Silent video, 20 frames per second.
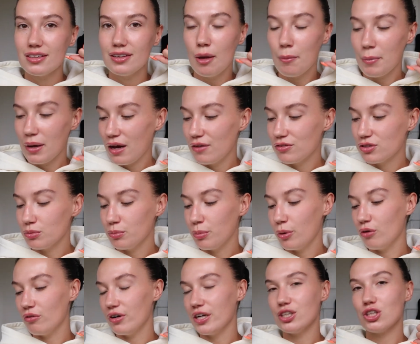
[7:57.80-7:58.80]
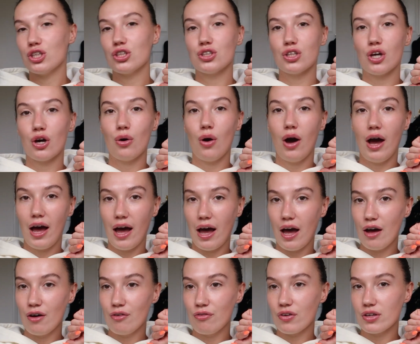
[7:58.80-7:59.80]
let me have some porridge so i
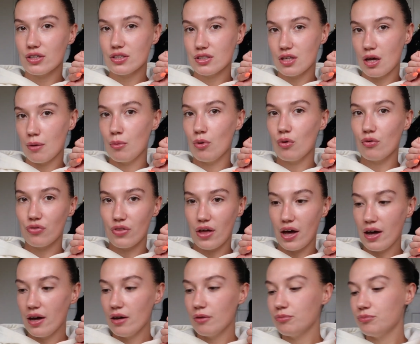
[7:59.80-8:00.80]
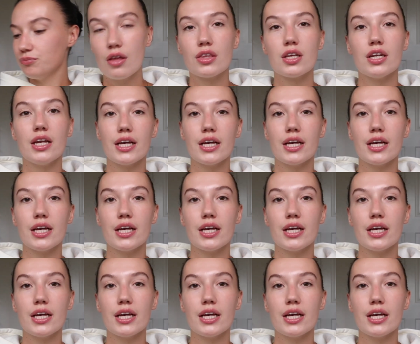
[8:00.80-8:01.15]
have some of that the